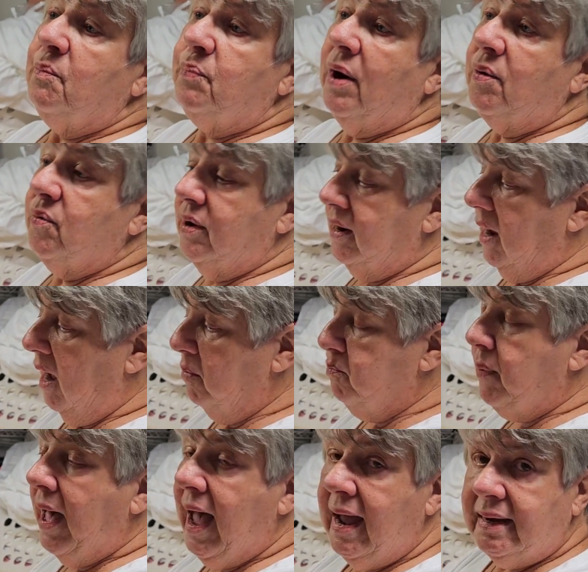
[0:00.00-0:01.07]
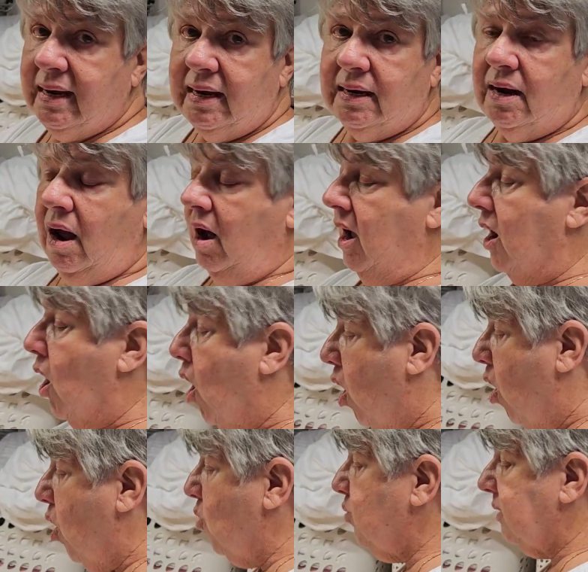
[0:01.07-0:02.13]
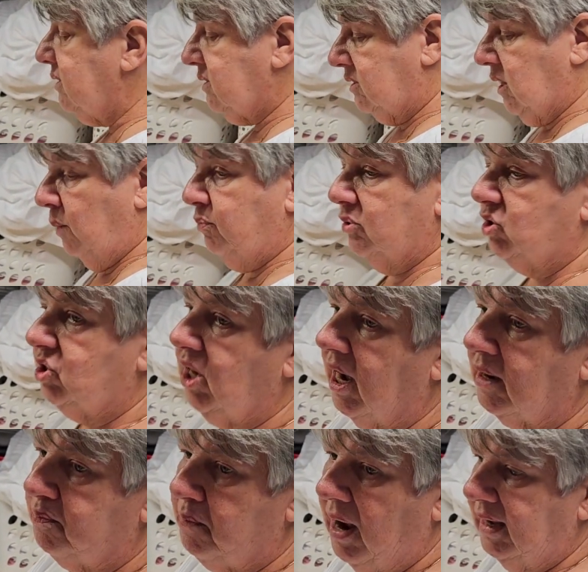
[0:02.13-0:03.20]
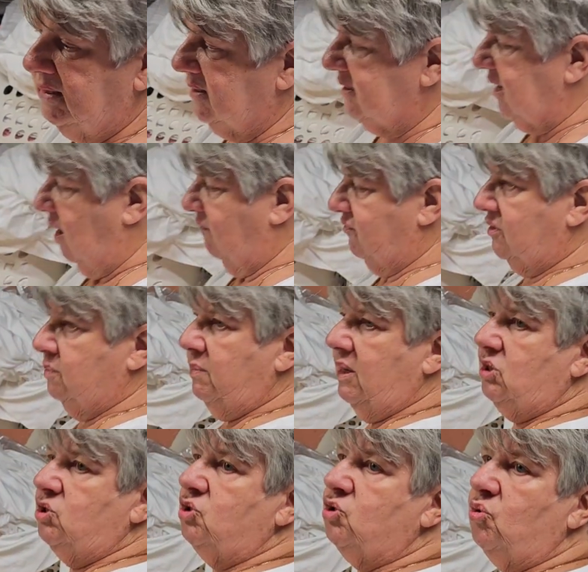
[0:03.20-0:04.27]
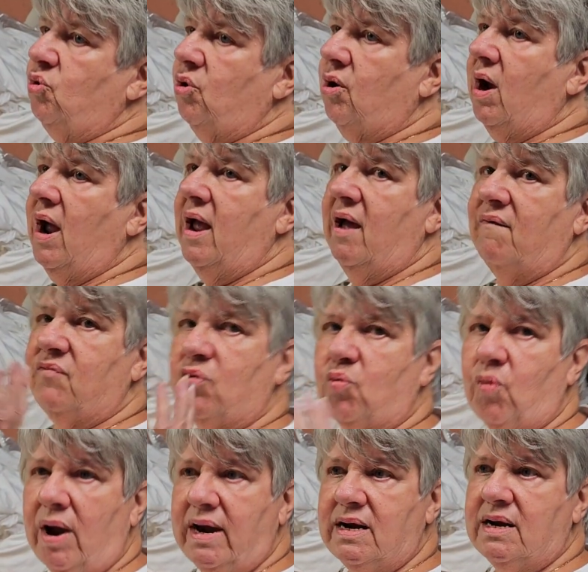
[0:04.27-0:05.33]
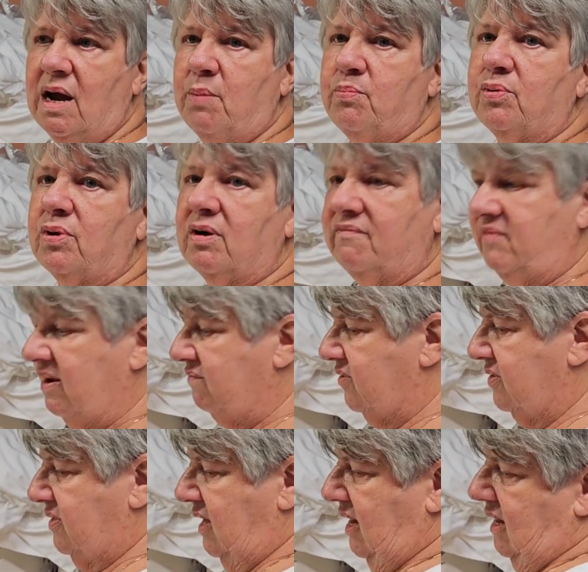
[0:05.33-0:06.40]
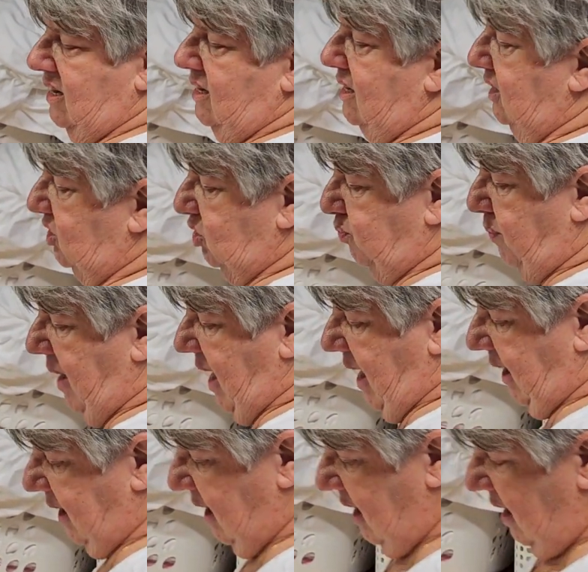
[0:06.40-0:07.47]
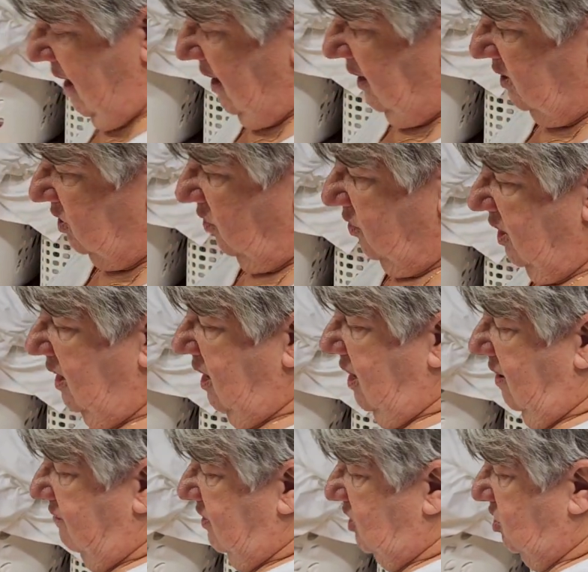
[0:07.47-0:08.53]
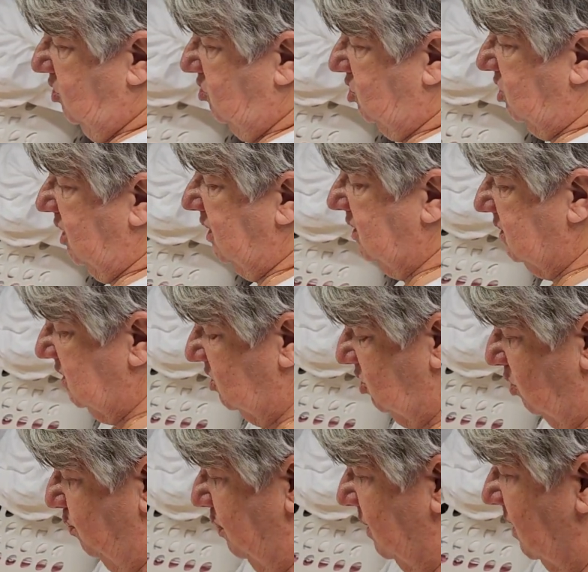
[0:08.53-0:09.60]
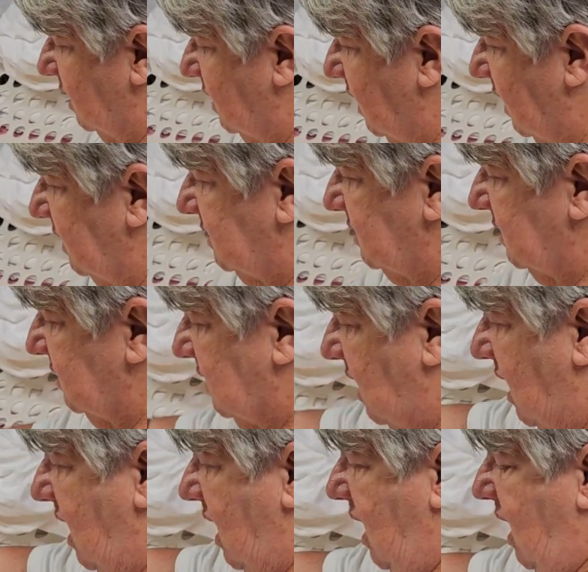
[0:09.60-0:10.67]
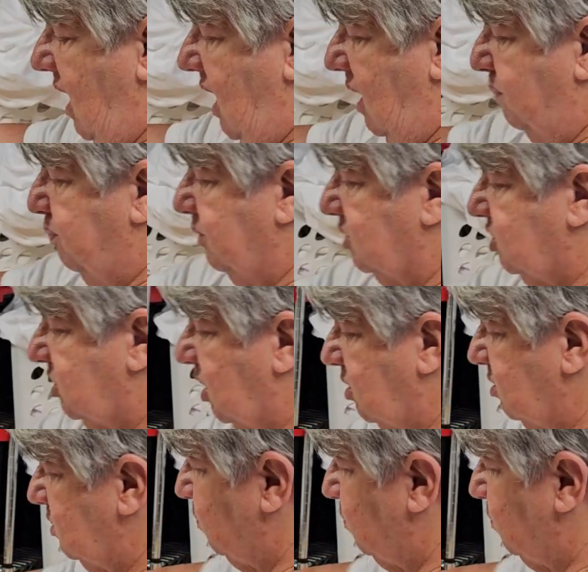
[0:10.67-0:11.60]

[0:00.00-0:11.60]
but when I'm bagging, I always double check myself to make sure I have the right number of everything in each bag. So then I have the 2 sheets, the 2 pillowcases. I push those